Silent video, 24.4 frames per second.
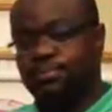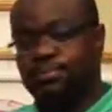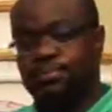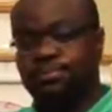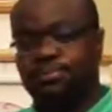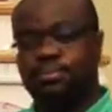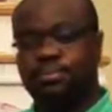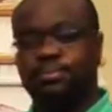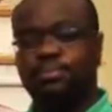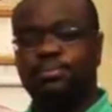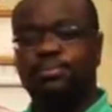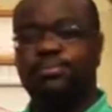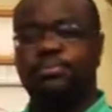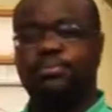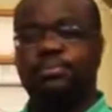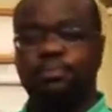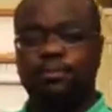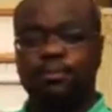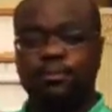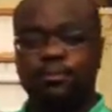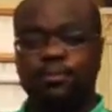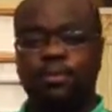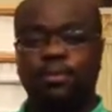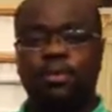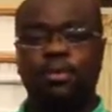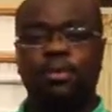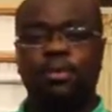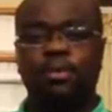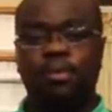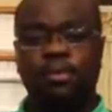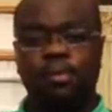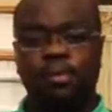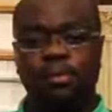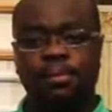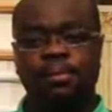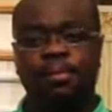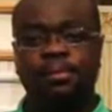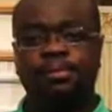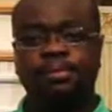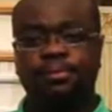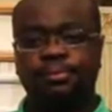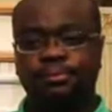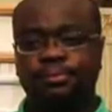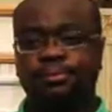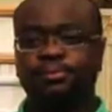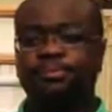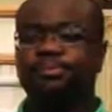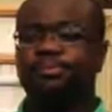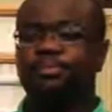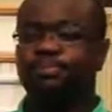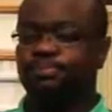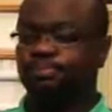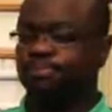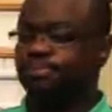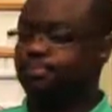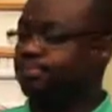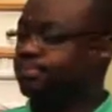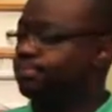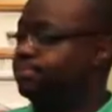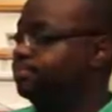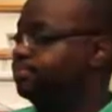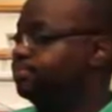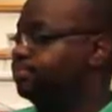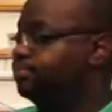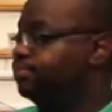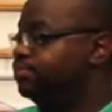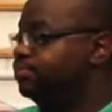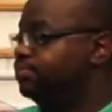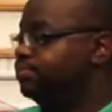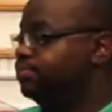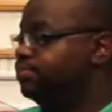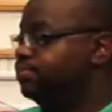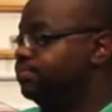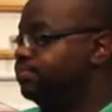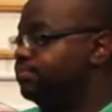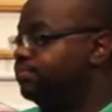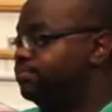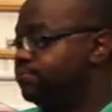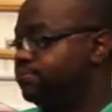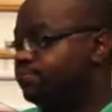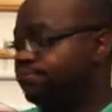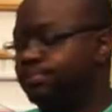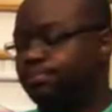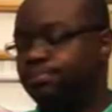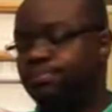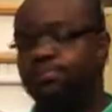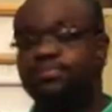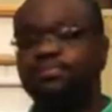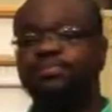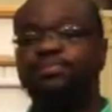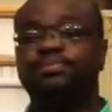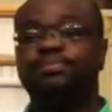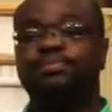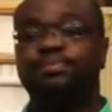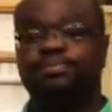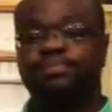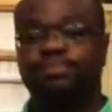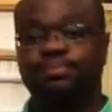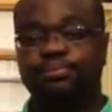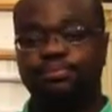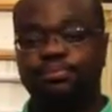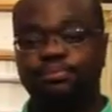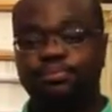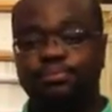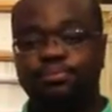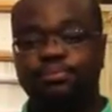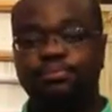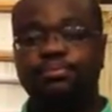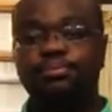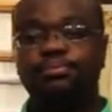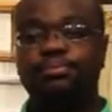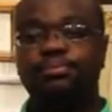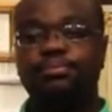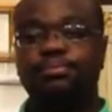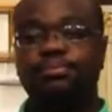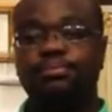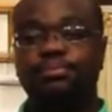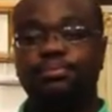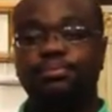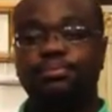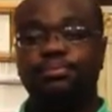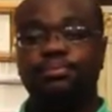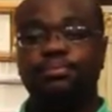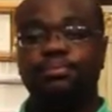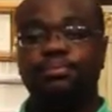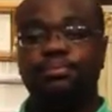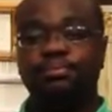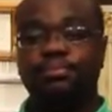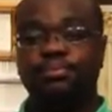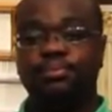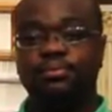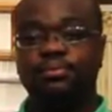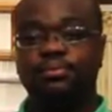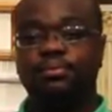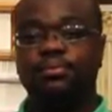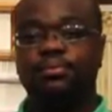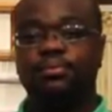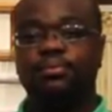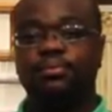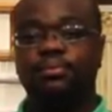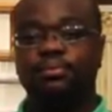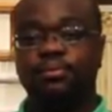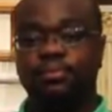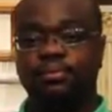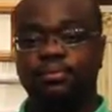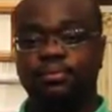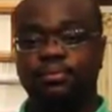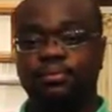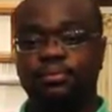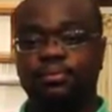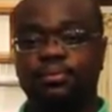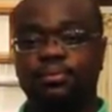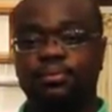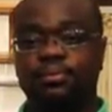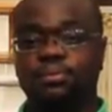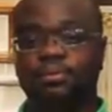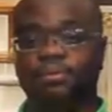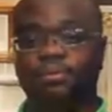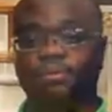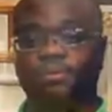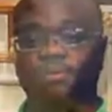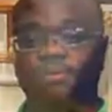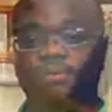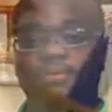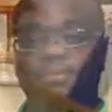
(silent)